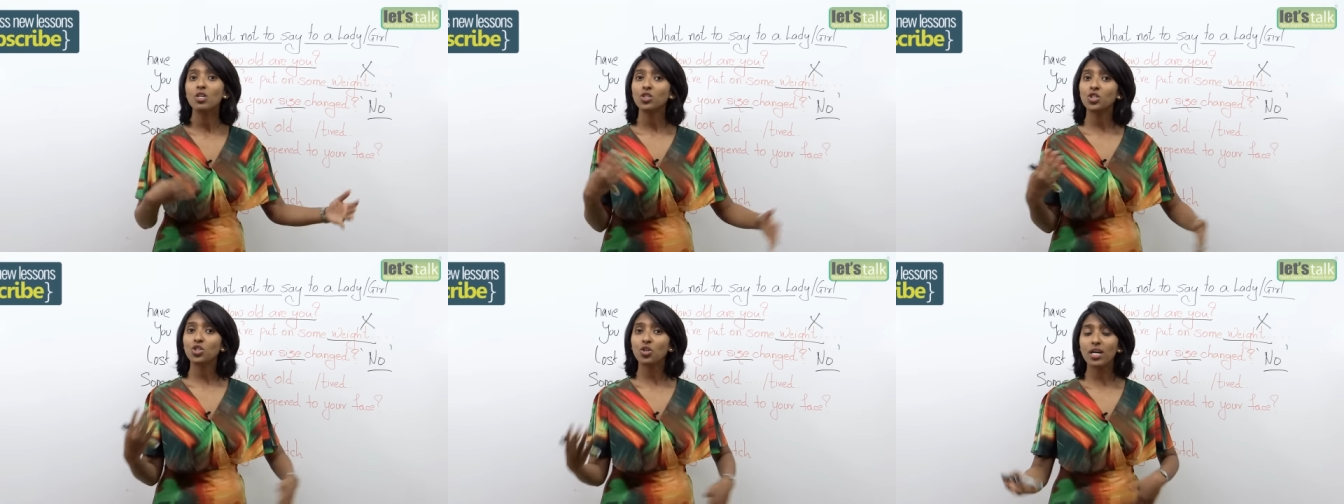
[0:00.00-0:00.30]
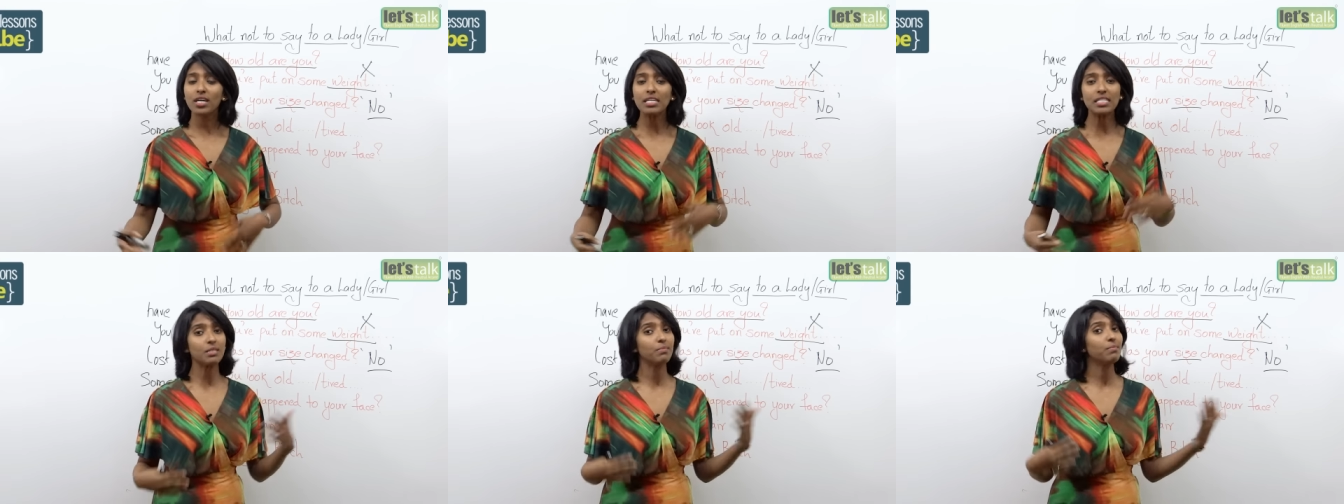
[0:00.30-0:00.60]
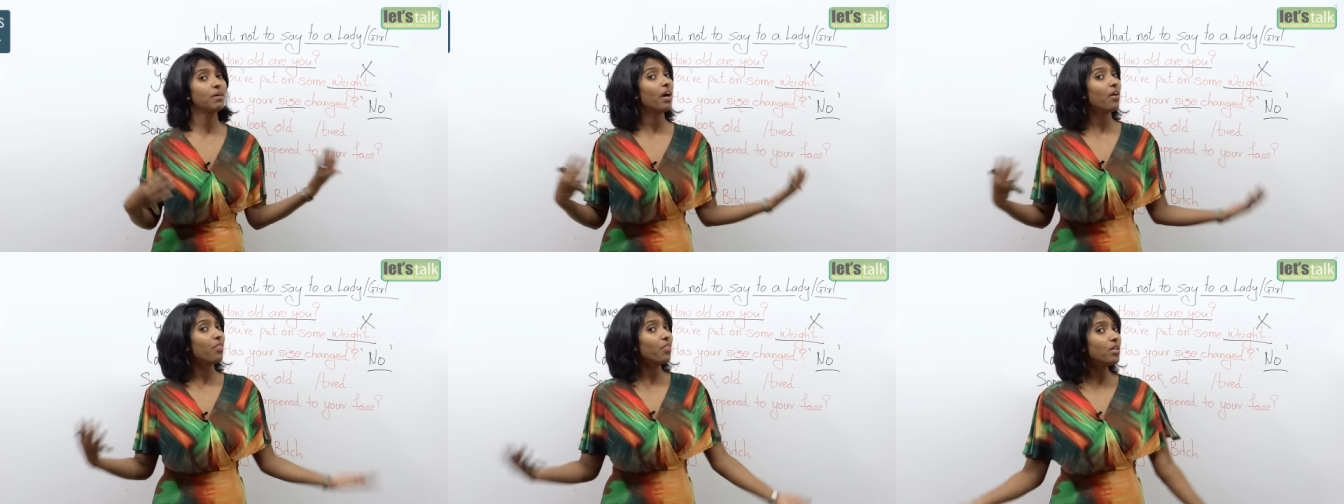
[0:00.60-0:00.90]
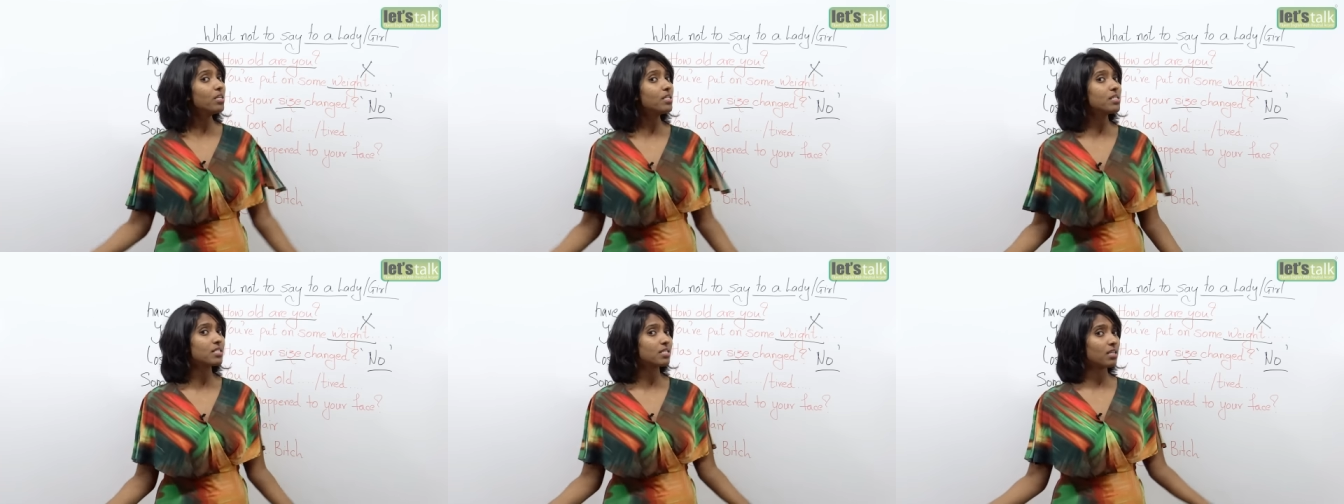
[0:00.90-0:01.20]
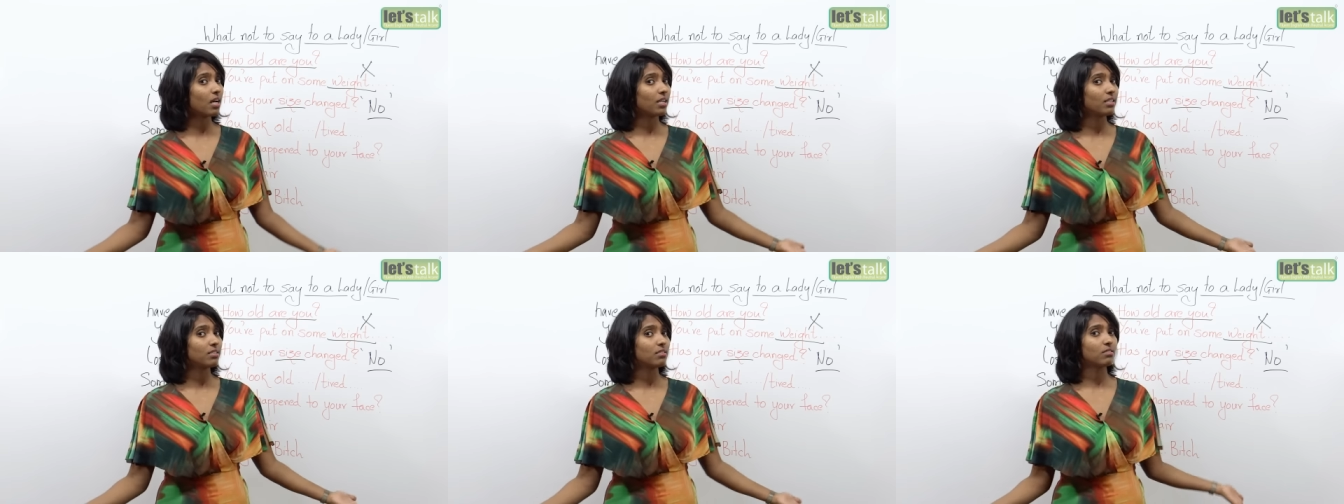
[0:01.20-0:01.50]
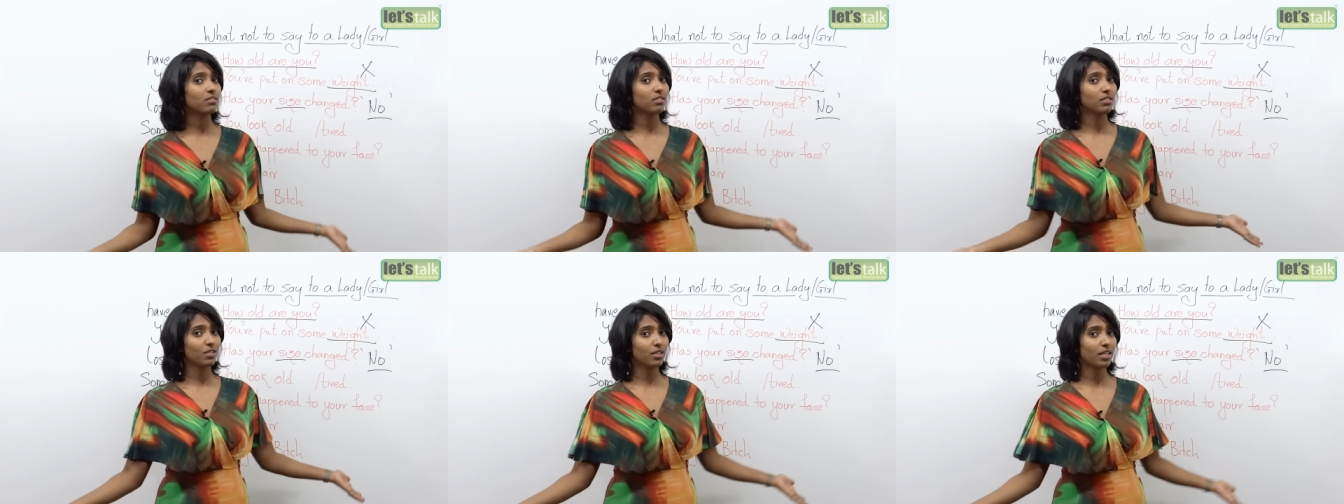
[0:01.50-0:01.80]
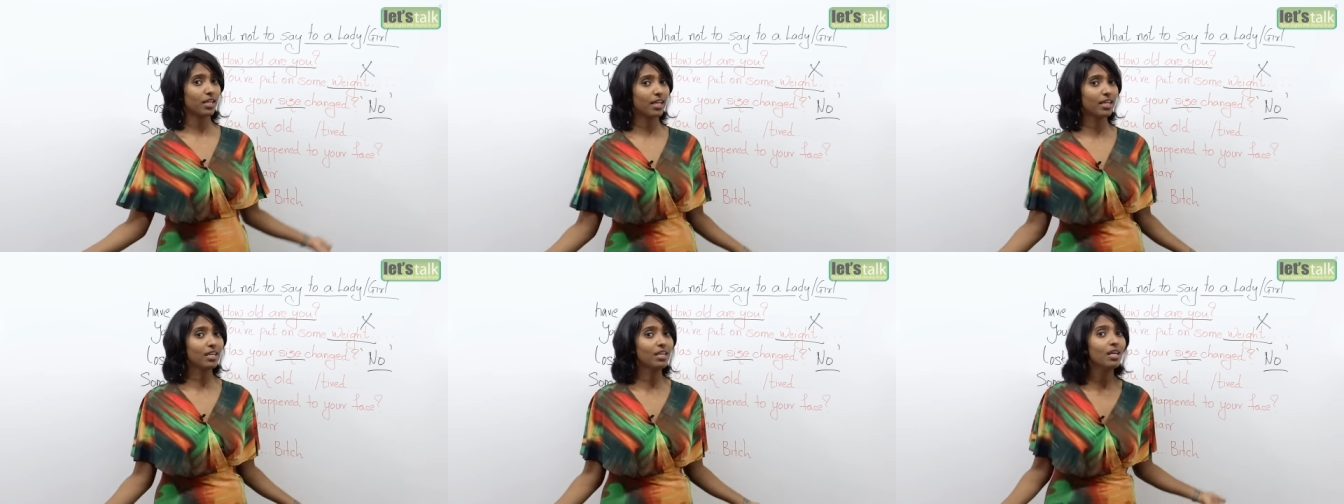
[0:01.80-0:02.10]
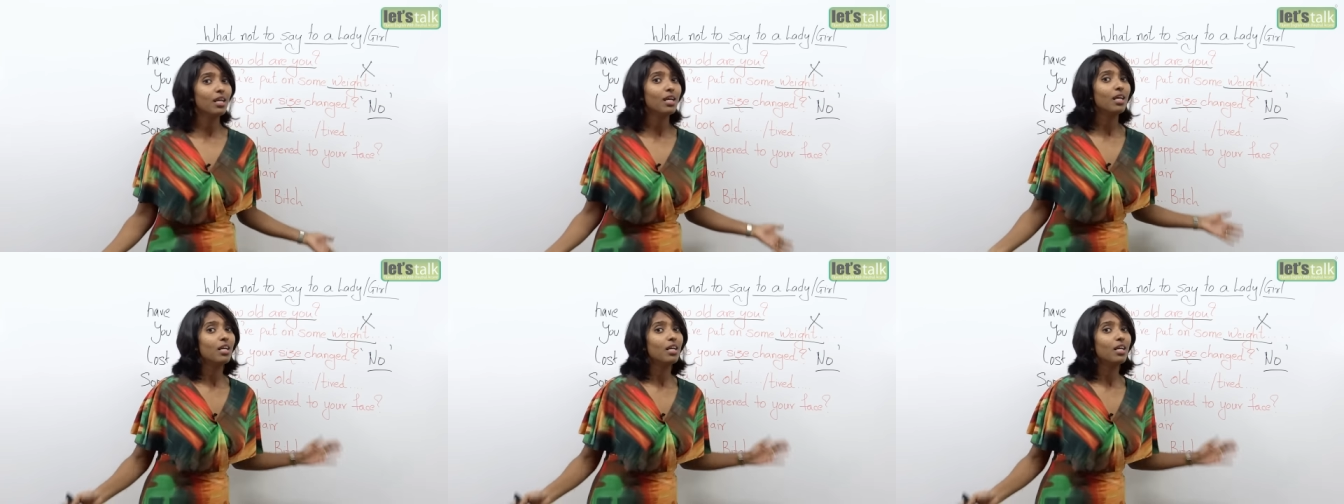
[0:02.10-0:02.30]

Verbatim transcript: try some other designer, okay?